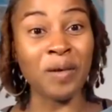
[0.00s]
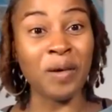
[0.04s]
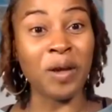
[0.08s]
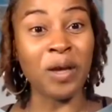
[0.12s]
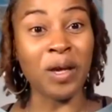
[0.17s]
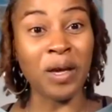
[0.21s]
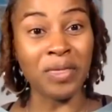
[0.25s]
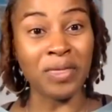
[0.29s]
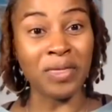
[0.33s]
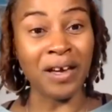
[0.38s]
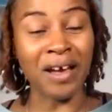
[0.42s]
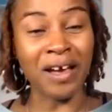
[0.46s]

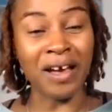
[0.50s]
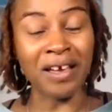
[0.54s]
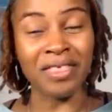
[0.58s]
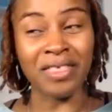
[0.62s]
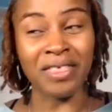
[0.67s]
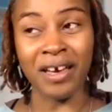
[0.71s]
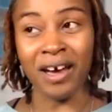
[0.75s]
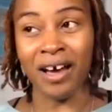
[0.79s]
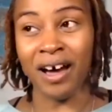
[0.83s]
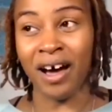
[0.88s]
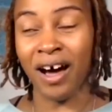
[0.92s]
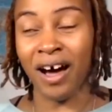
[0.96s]

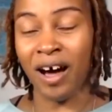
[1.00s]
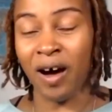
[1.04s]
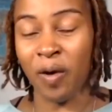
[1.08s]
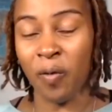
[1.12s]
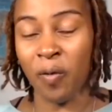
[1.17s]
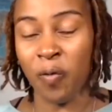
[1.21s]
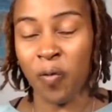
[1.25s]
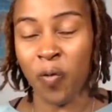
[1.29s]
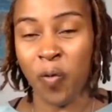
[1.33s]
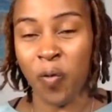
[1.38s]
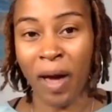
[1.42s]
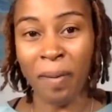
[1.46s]

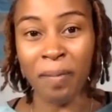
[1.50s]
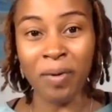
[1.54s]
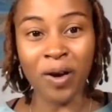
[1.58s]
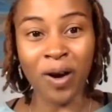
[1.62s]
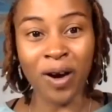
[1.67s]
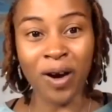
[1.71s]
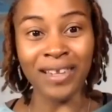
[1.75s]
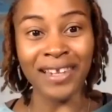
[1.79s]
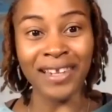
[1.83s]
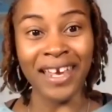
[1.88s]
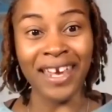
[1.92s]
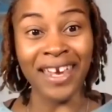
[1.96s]
webinar
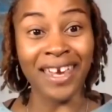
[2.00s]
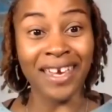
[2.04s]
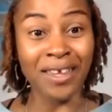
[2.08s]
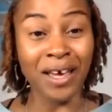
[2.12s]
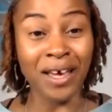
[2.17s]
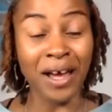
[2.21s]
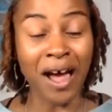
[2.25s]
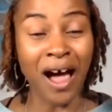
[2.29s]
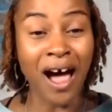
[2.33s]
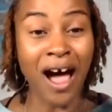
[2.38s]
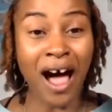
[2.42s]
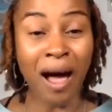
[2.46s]
link in the
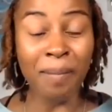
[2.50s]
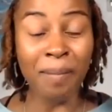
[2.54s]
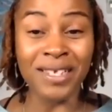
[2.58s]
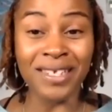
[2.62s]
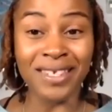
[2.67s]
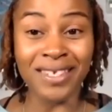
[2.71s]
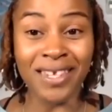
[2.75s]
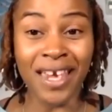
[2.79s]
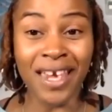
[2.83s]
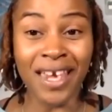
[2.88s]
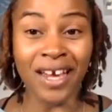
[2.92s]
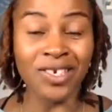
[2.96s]
comment
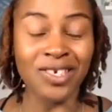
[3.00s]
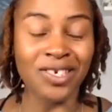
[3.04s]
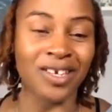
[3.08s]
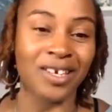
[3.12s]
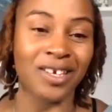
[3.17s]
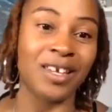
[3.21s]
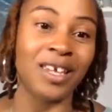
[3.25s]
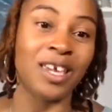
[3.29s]
section.